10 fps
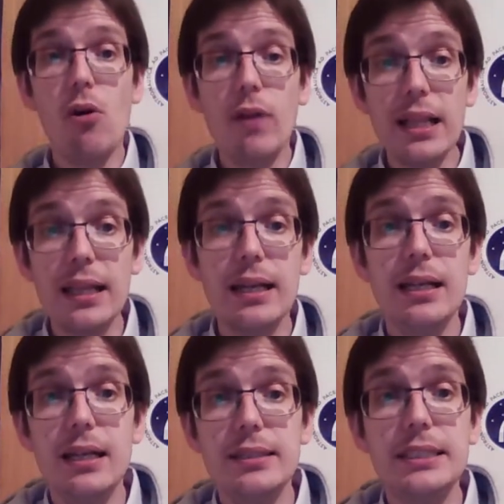Well,
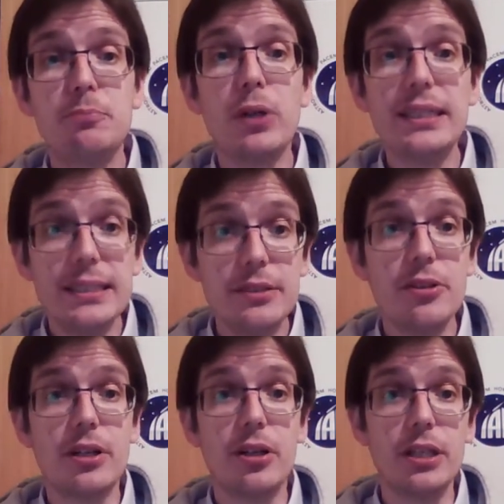this brings us to
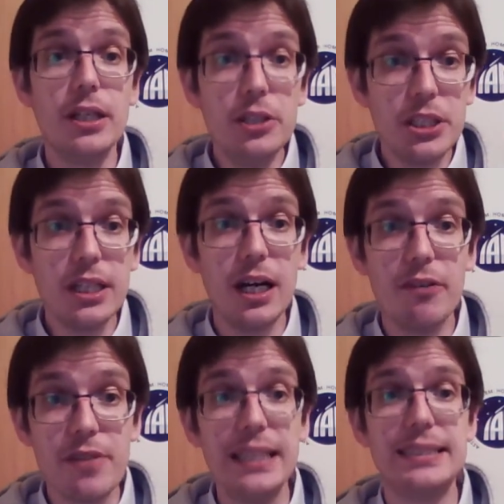the conclusion
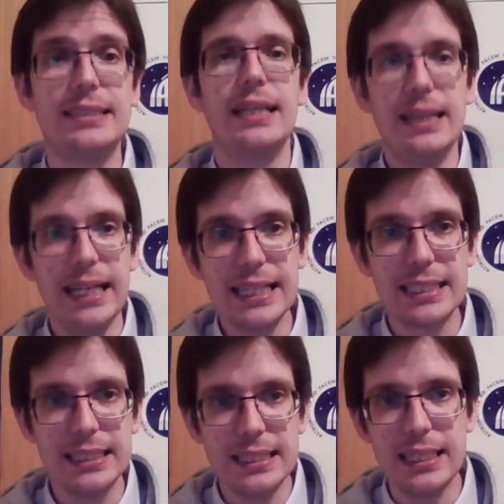of this
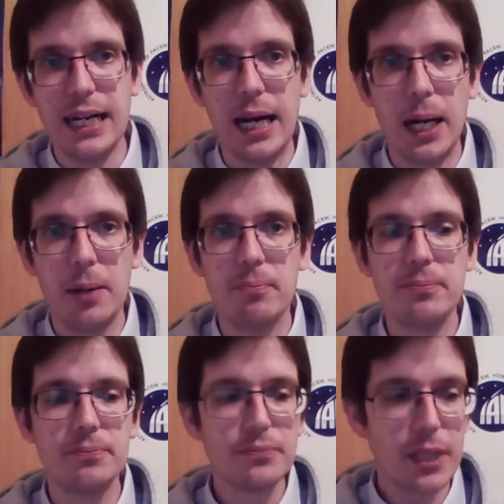lecture.
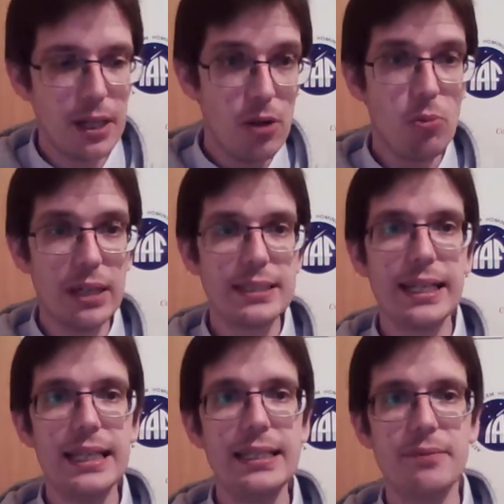Once
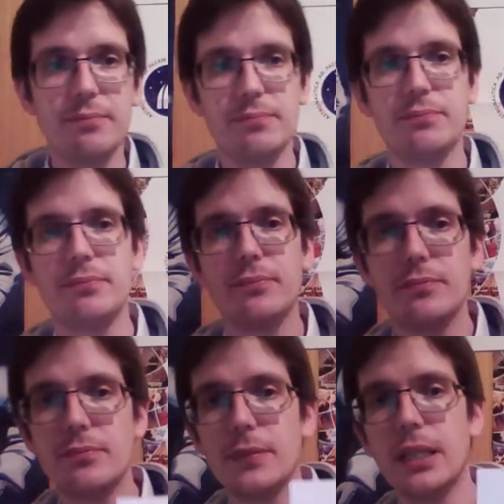again,
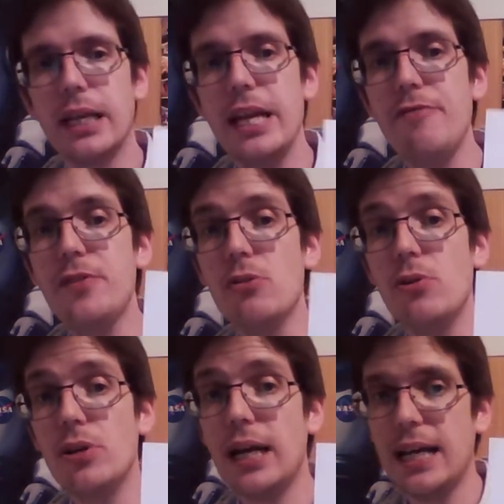if
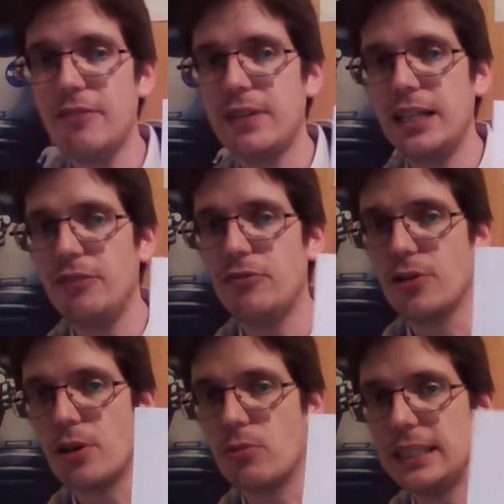you have any
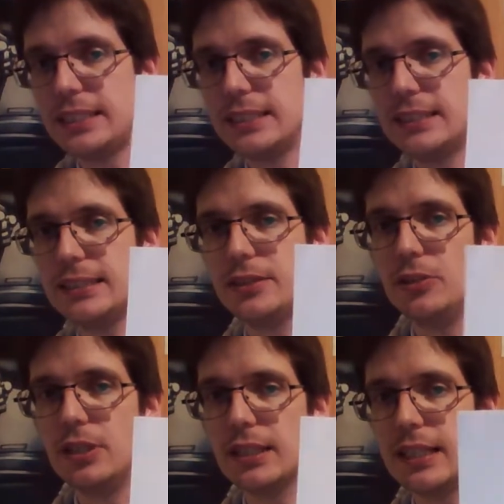further questions,
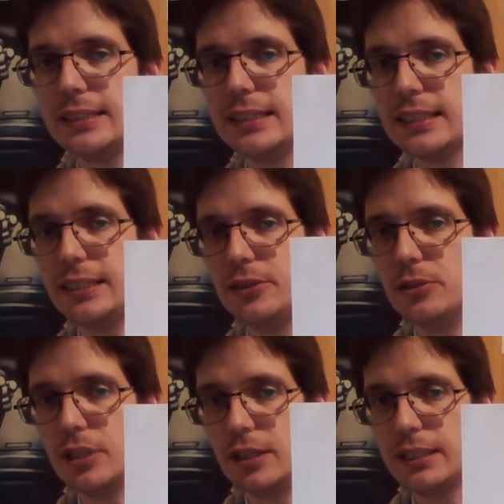do not hesitate to
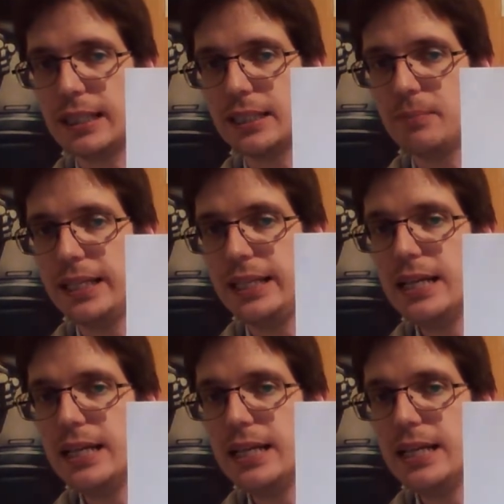contact me.